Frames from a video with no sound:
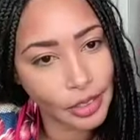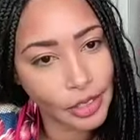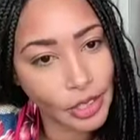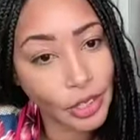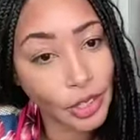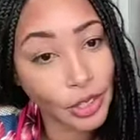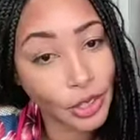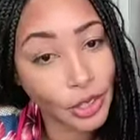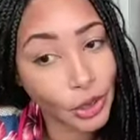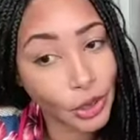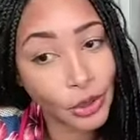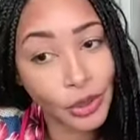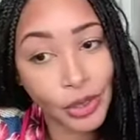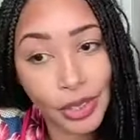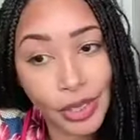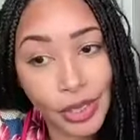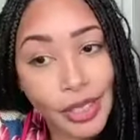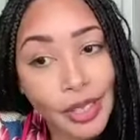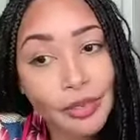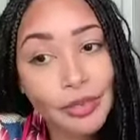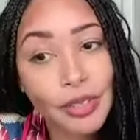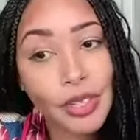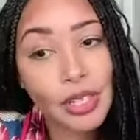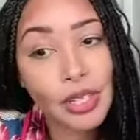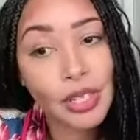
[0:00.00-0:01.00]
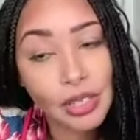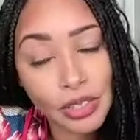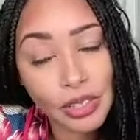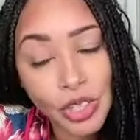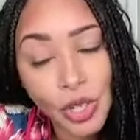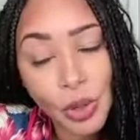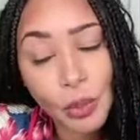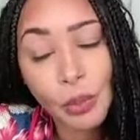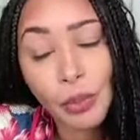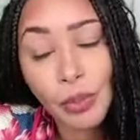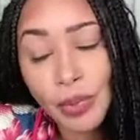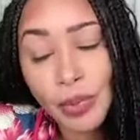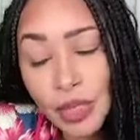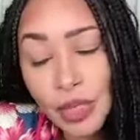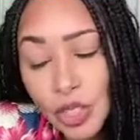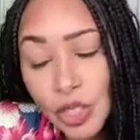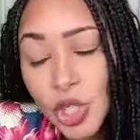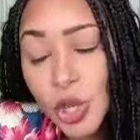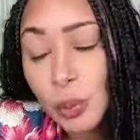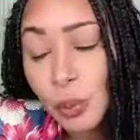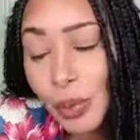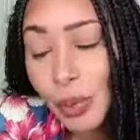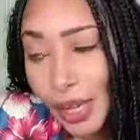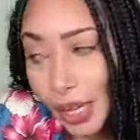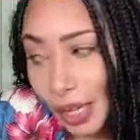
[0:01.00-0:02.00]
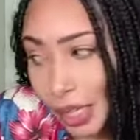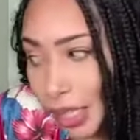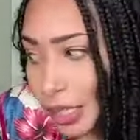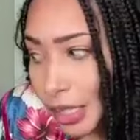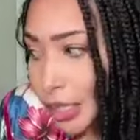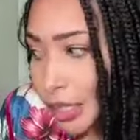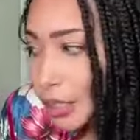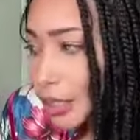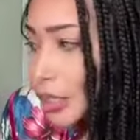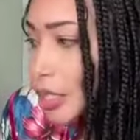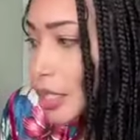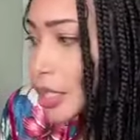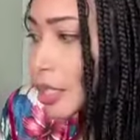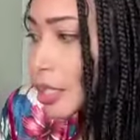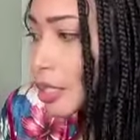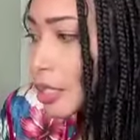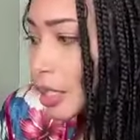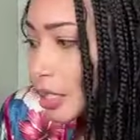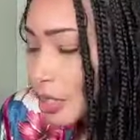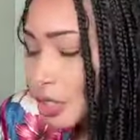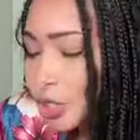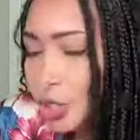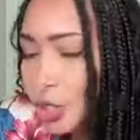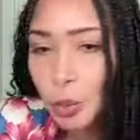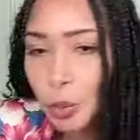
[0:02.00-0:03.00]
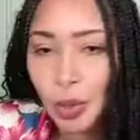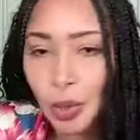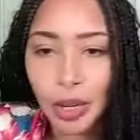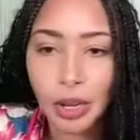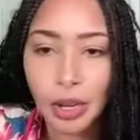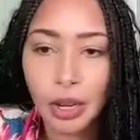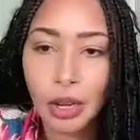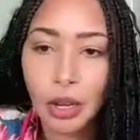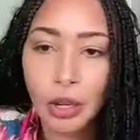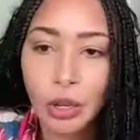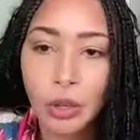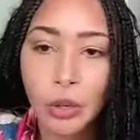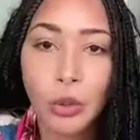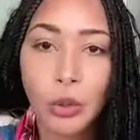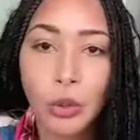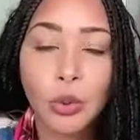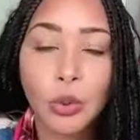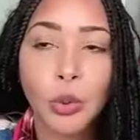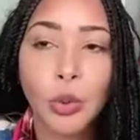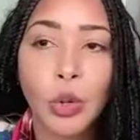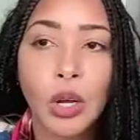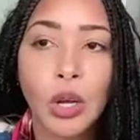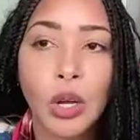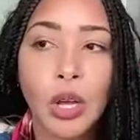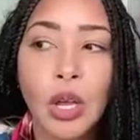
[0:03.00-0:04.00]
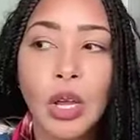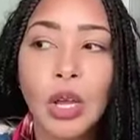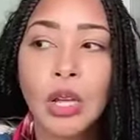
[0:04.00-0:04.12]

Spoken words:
So, there are even Jamaicans in Jamaica who